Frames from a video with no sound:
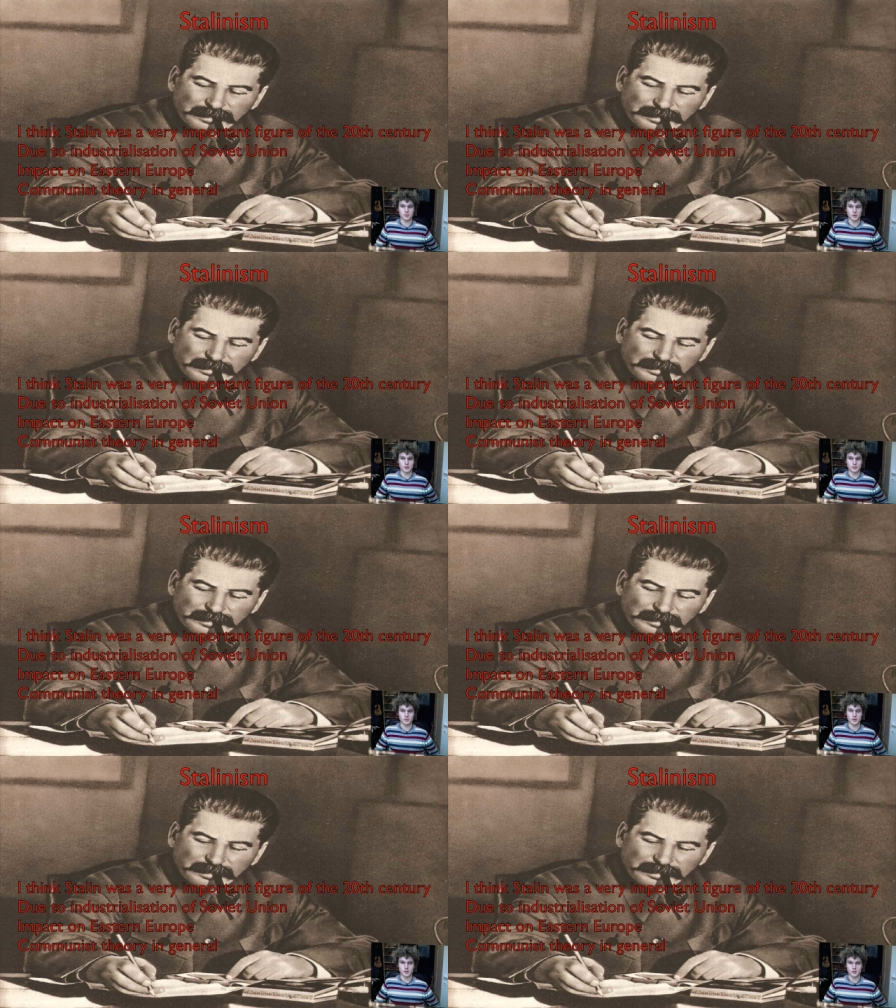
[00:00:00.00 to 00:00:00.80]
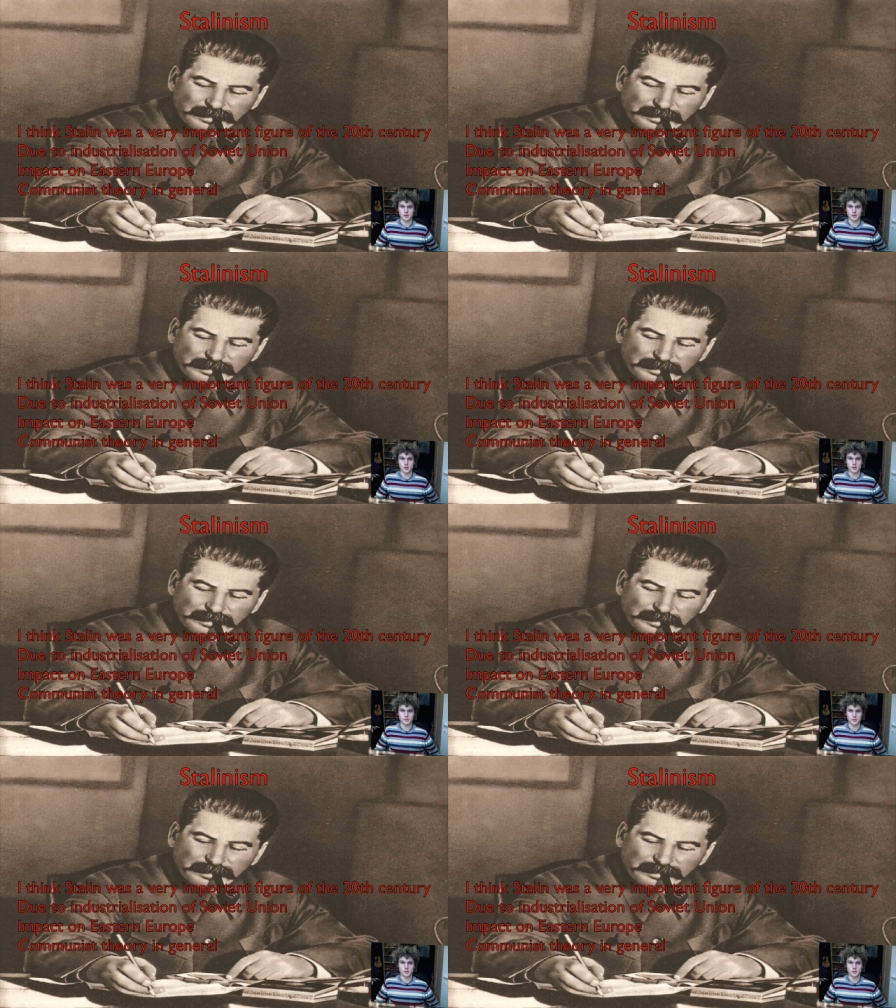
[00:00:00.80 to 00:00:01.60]
important figure
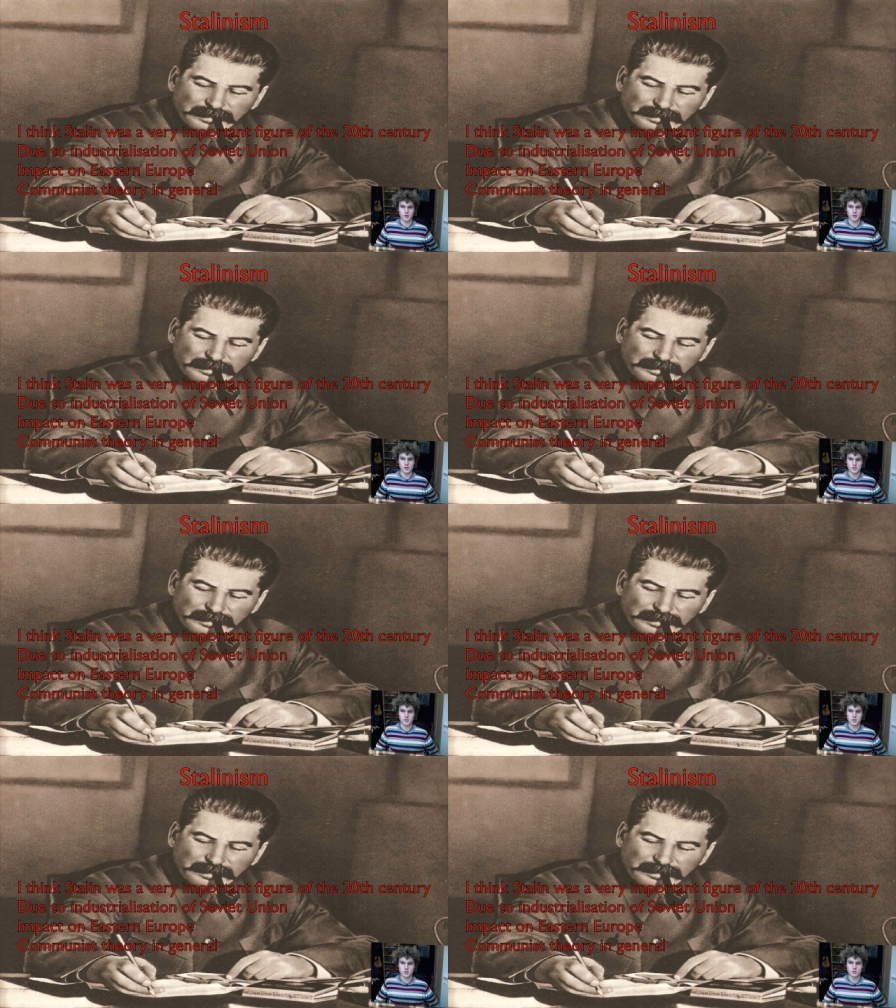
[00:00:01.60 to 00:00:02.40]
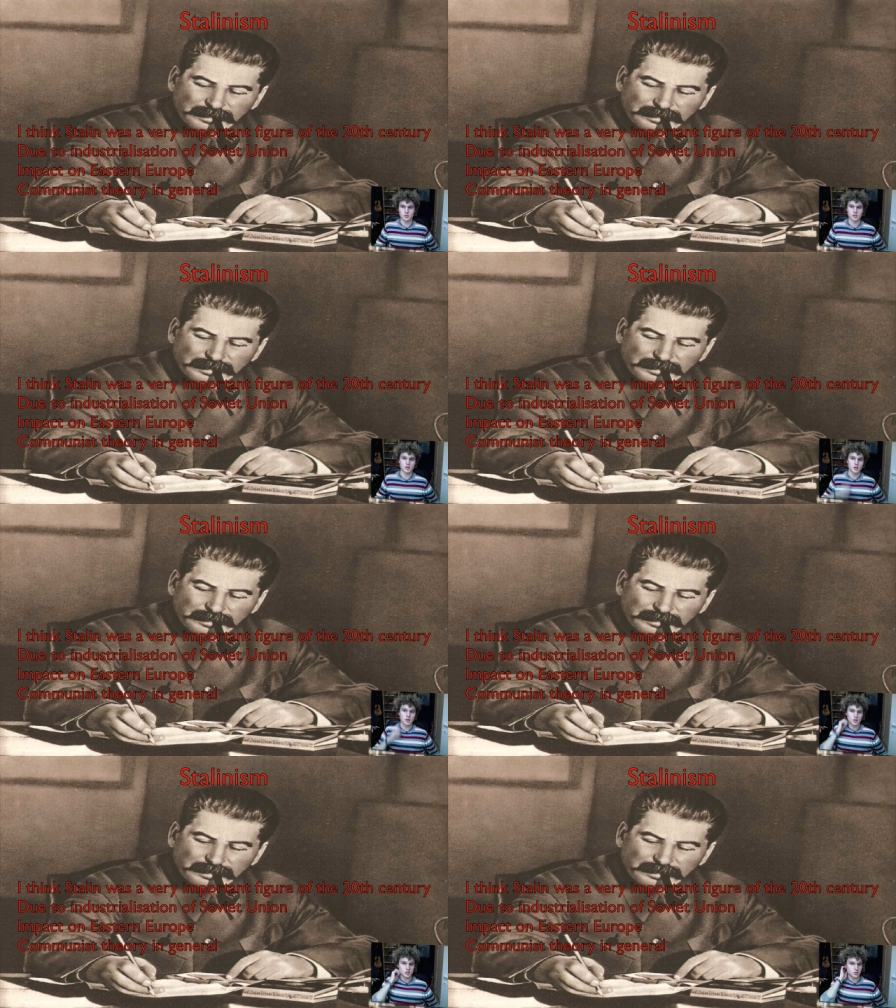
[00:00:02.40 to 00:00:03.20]
of the 20th
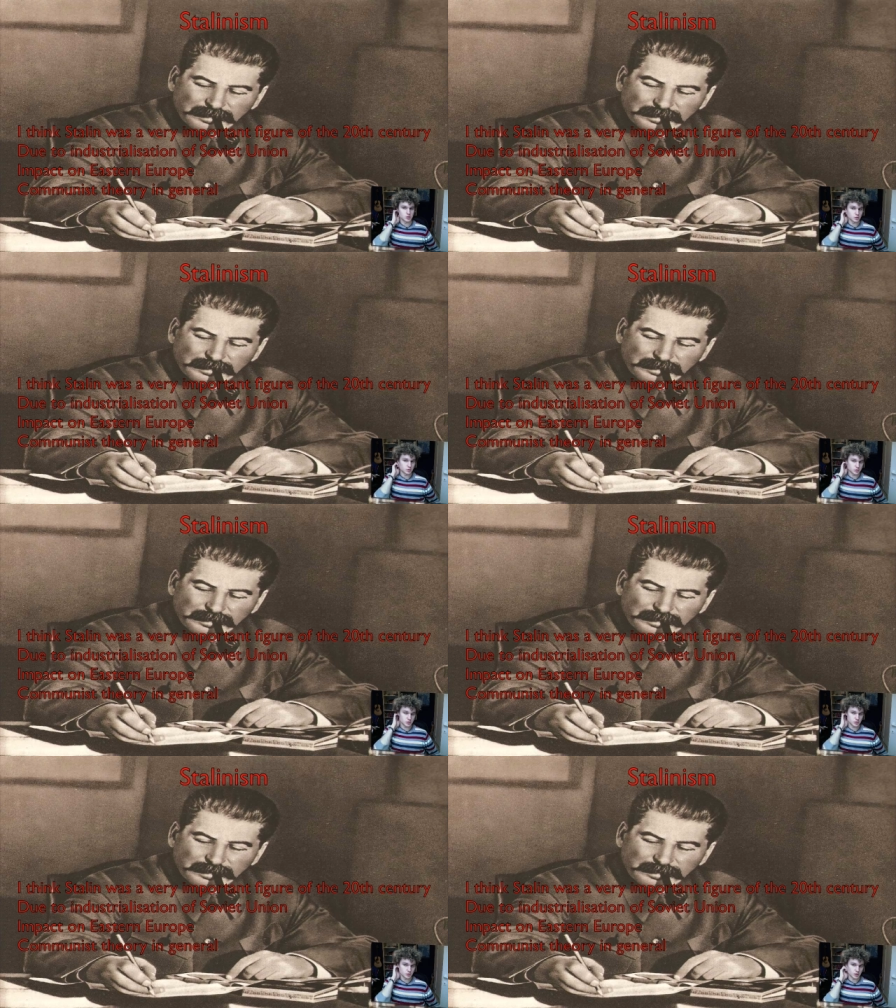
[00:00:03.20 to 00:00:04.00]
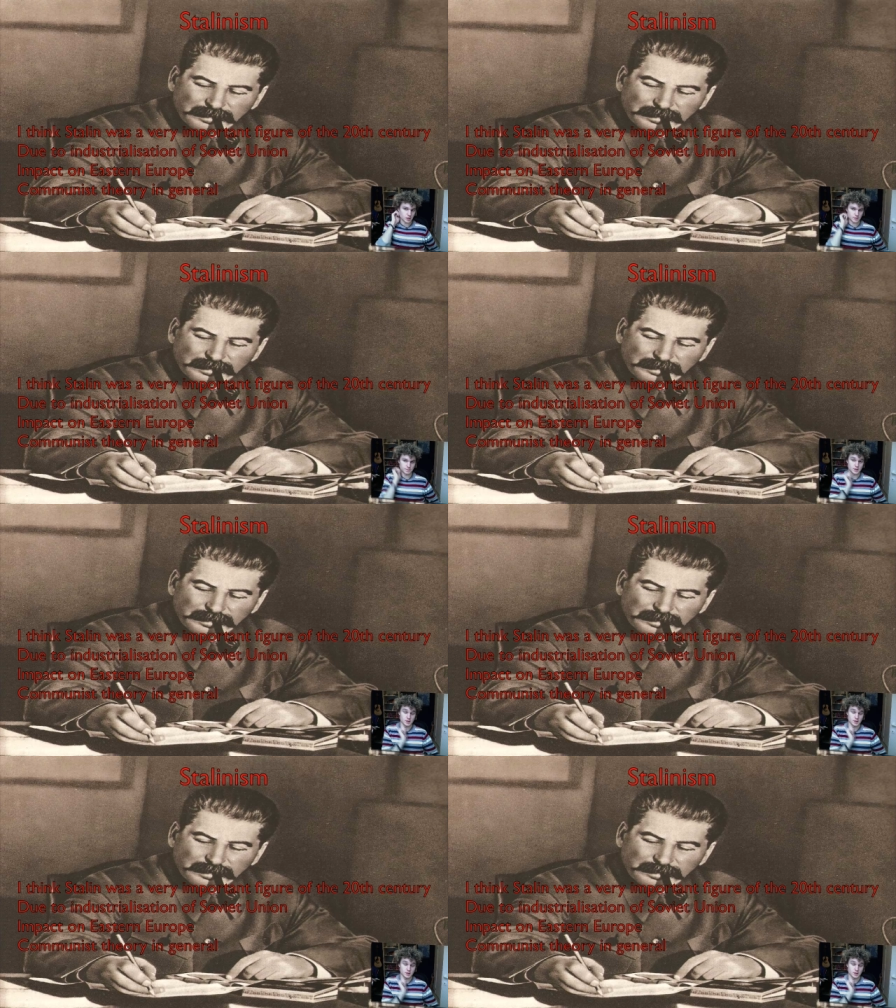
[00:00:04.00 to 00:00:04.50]
century due to